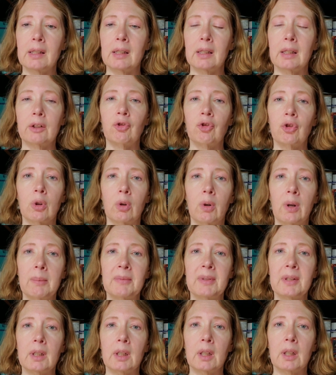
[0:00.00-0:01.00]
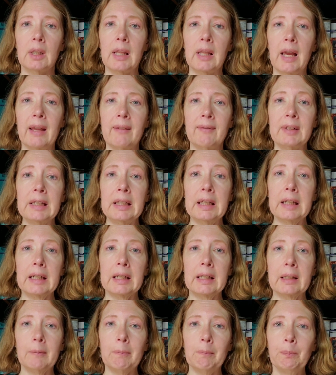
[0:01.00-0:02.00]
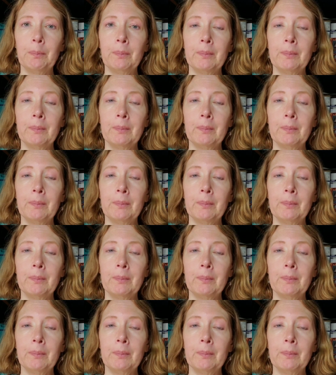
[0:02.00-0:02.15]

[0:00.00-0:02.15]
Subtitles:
let you know I'm still alive and kicking.